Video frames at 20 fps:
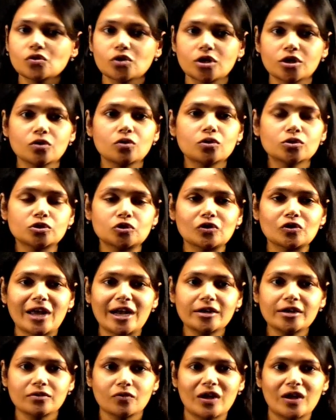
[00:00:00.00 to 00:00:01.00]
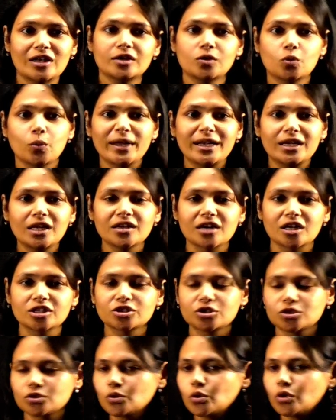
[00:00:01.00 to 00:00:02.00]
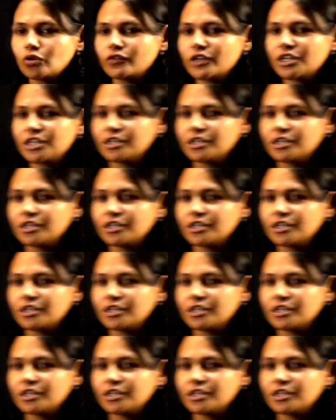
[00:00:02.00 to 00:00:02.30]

You can go through that. I'll quickly rush through over